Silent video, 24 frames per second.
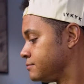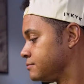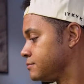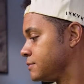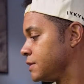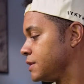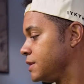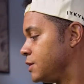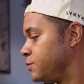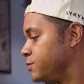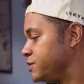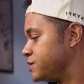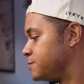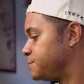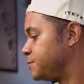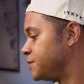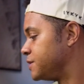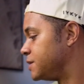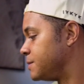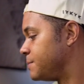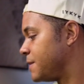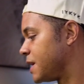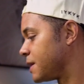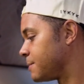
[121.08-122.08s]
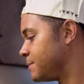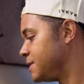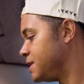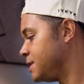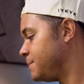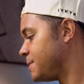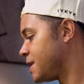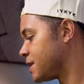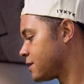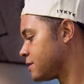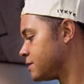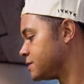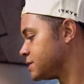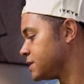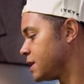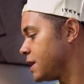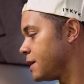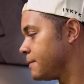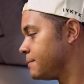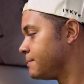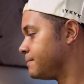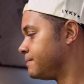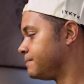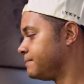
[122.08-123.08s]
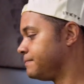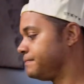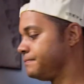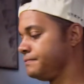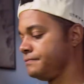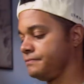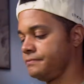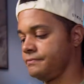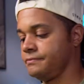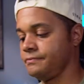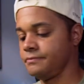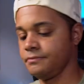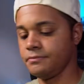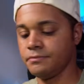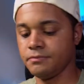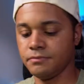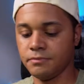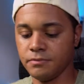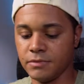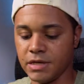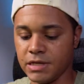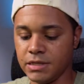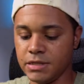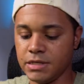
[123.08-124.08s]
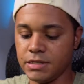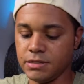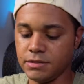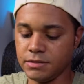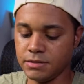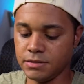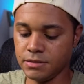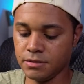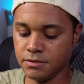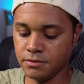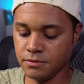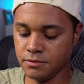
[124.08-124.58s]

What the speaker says: And then we just put the Mac Mini back on top like this.